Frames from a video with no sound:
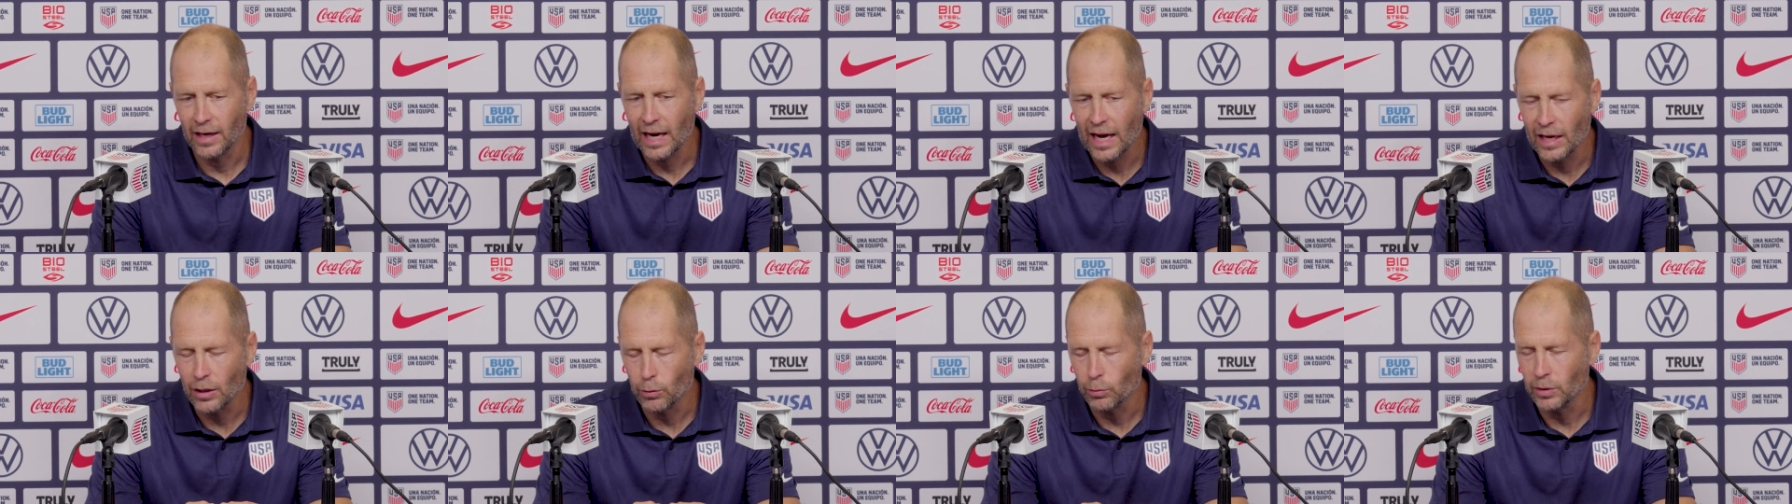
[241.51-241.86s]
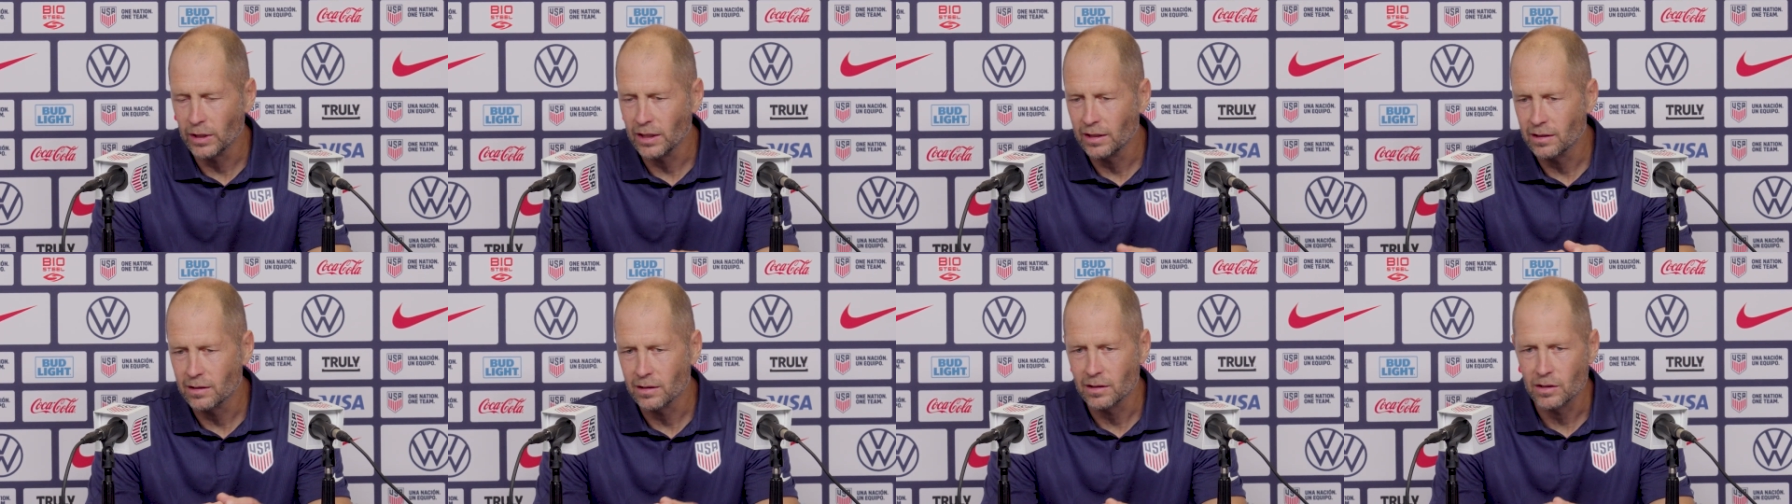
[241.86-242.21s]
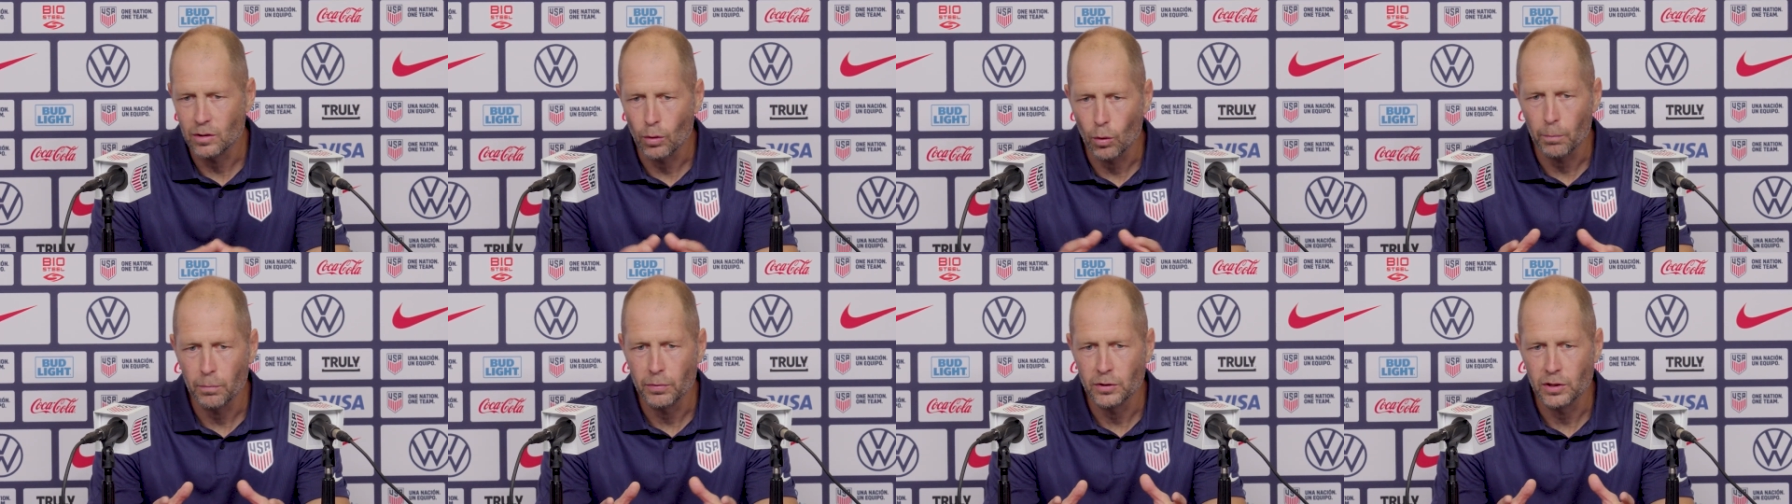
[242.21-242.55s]
How do we need to
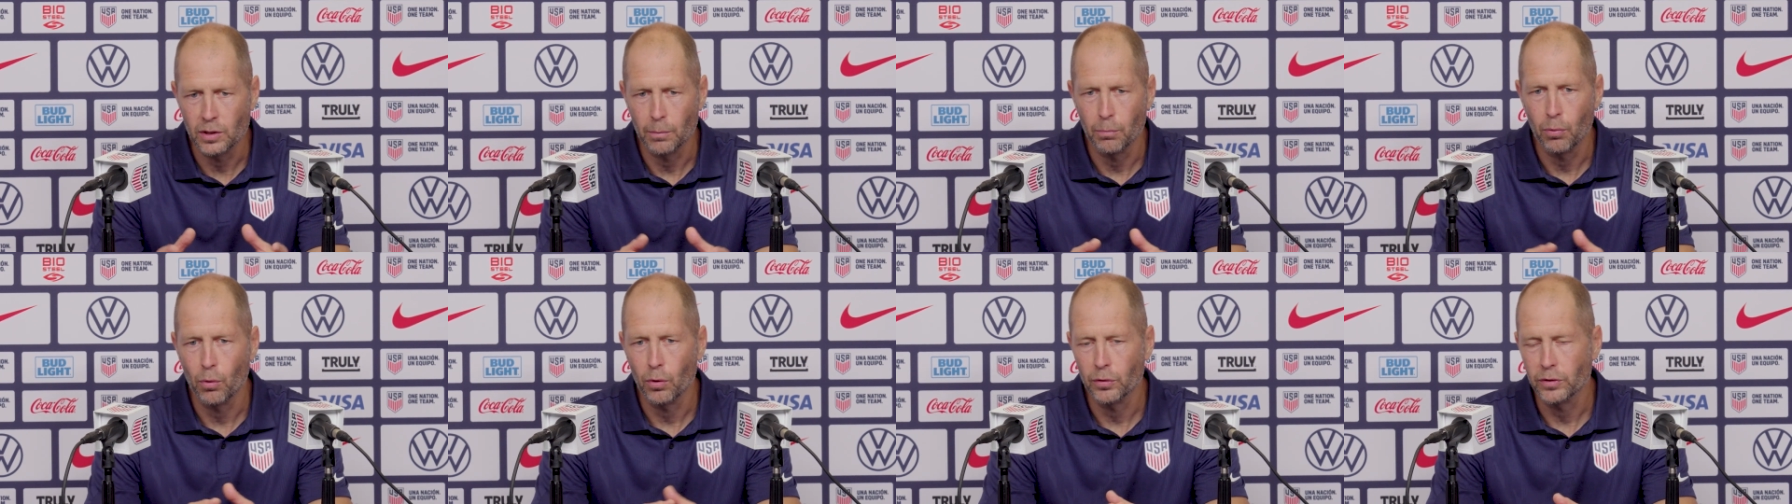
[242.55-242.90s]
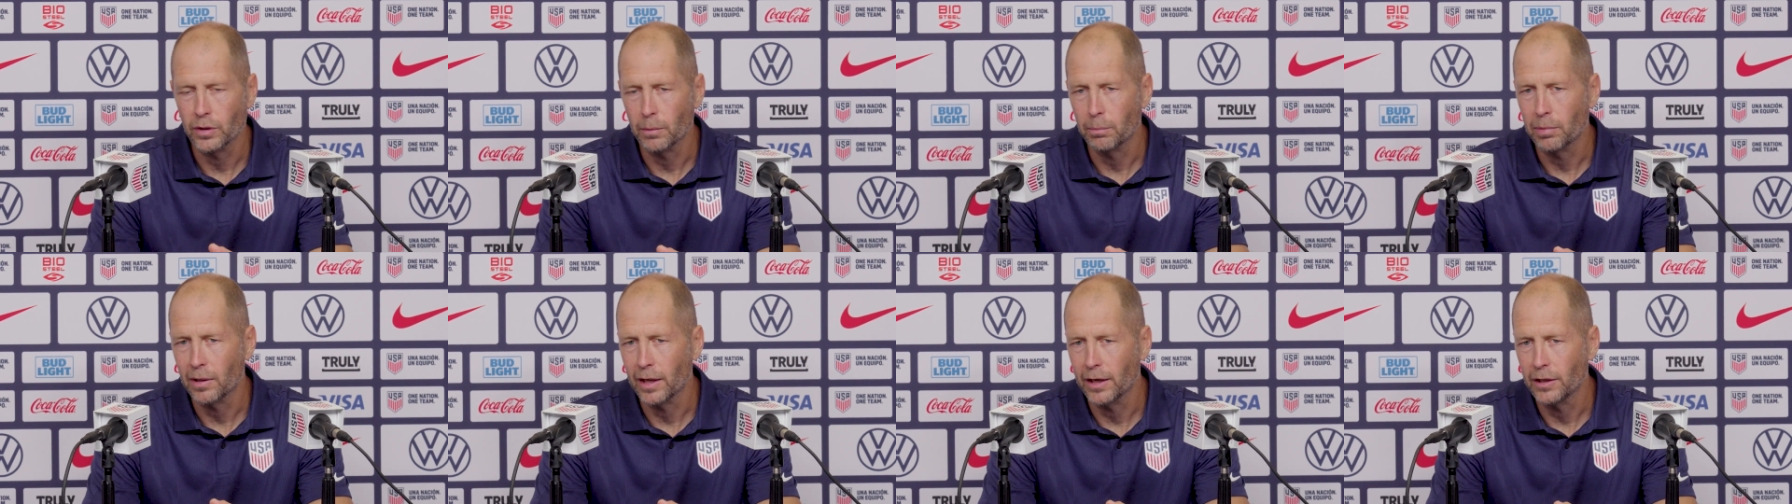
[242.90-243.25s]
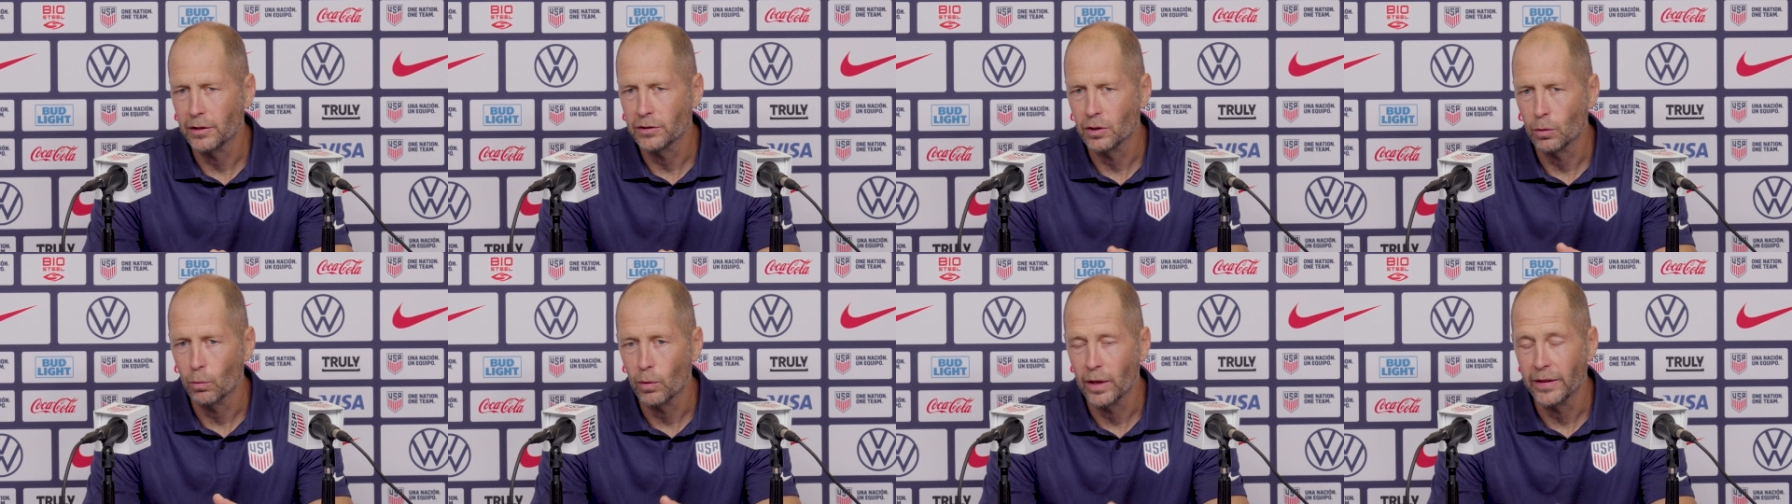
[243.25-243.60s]
so support the
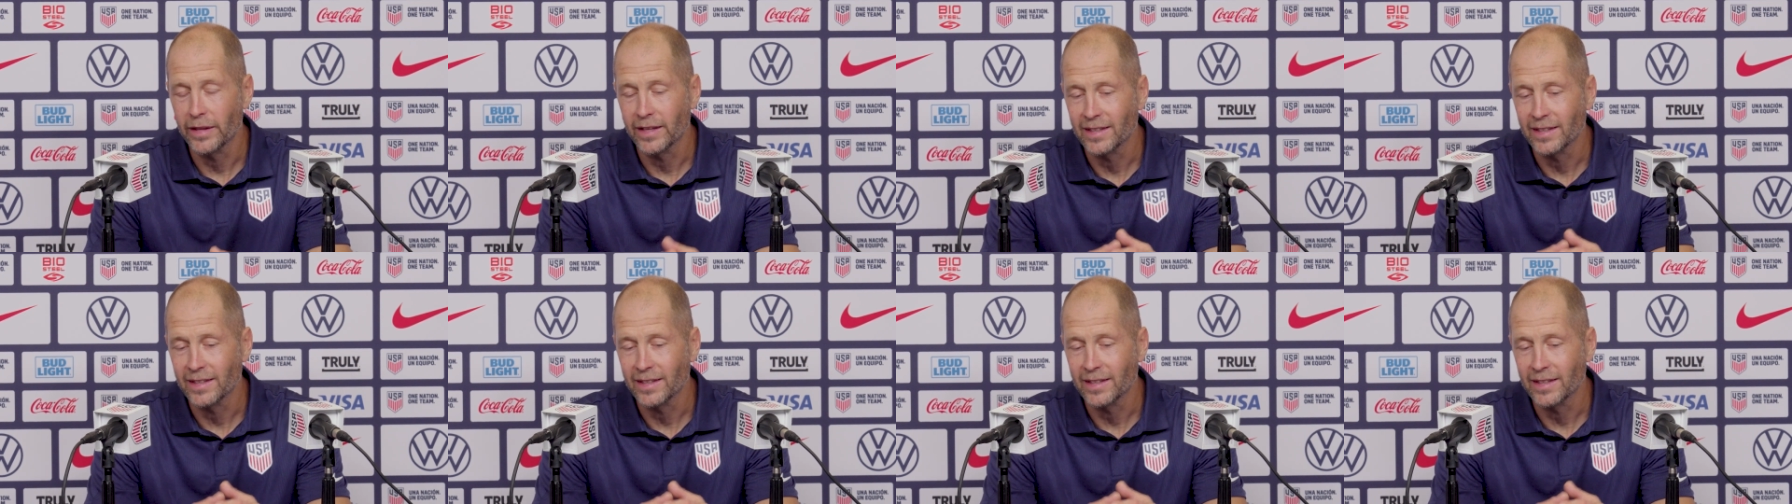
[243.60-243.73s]
players in a way